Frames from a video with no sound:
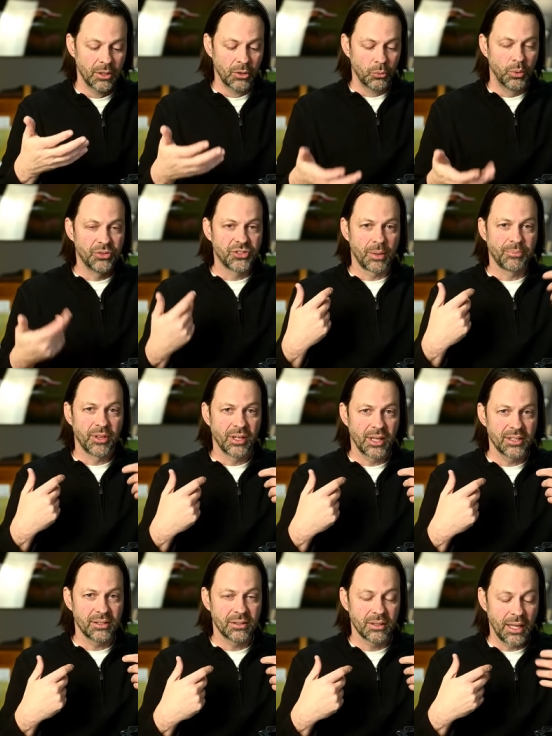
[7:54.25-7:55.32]
with something
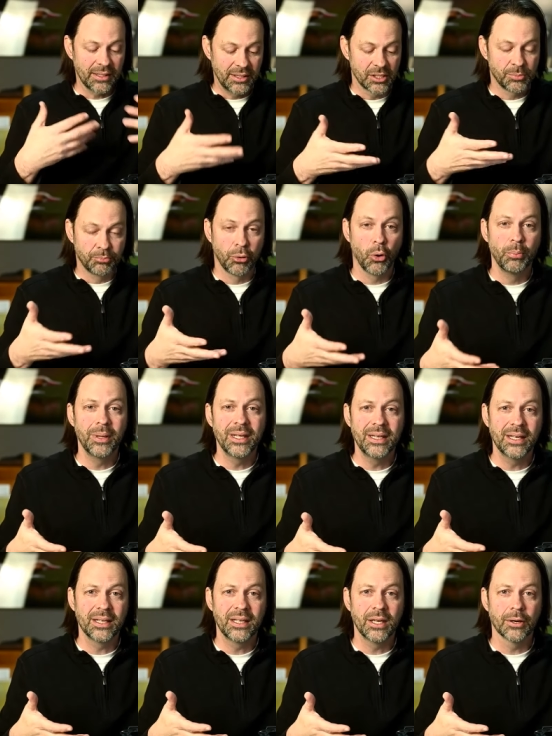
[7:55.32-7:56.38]
like, like this
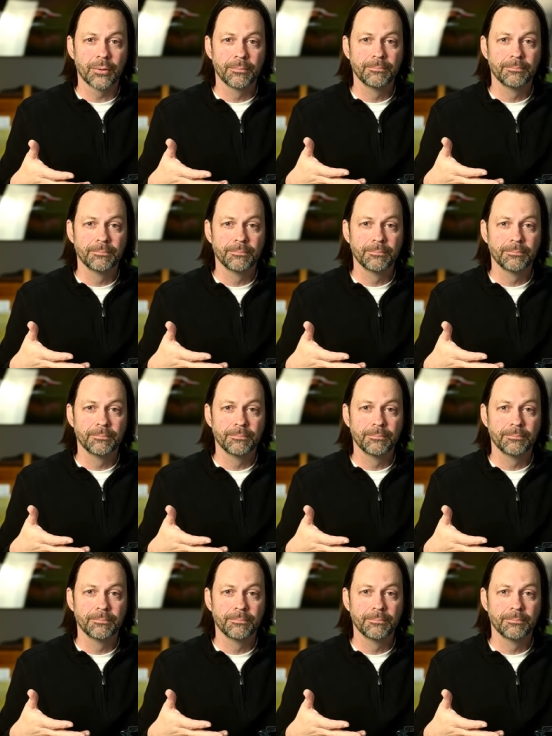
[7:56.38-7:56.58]
ProMediaGear.